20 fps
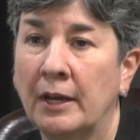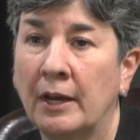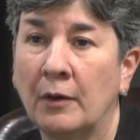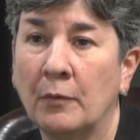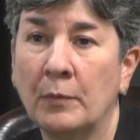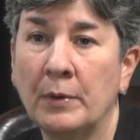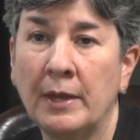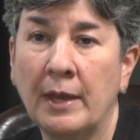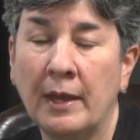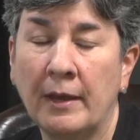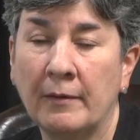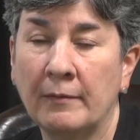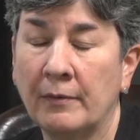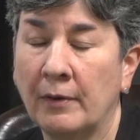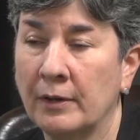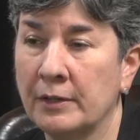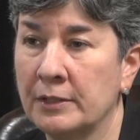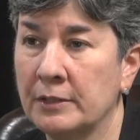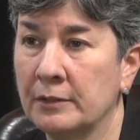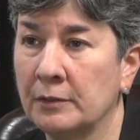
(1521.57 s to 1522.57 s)
Uh, we have
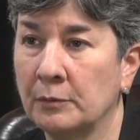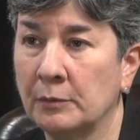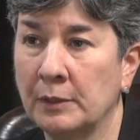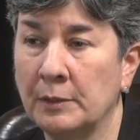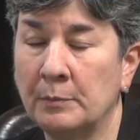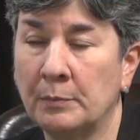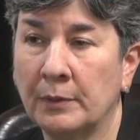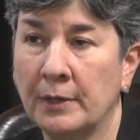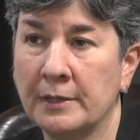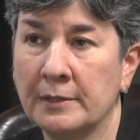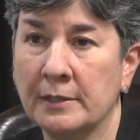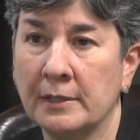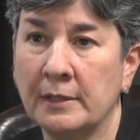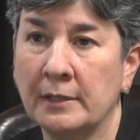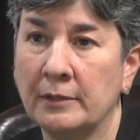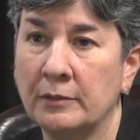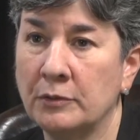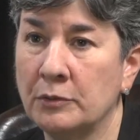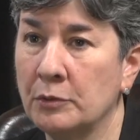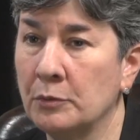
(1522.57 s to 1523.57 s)
auxiliary
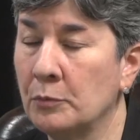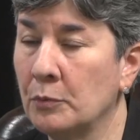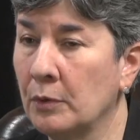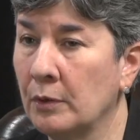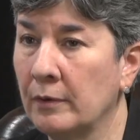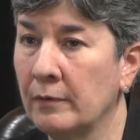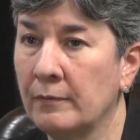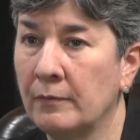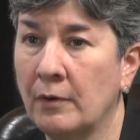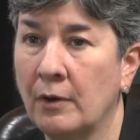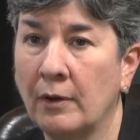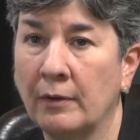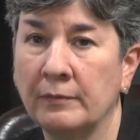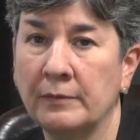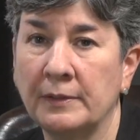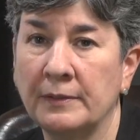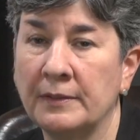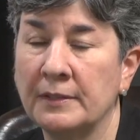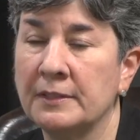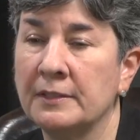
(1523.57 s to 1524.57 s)
presidents who were
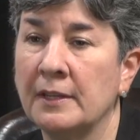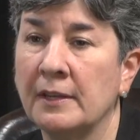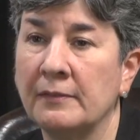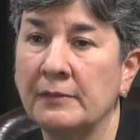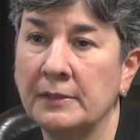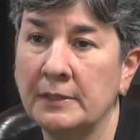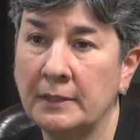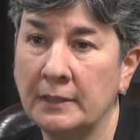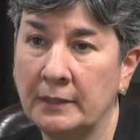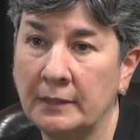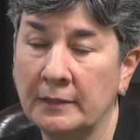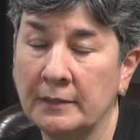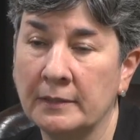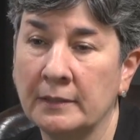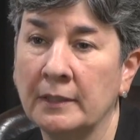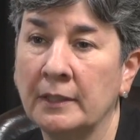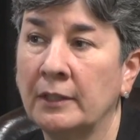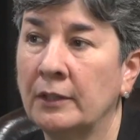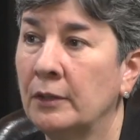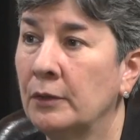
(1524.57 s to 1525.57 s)
involved in the 70s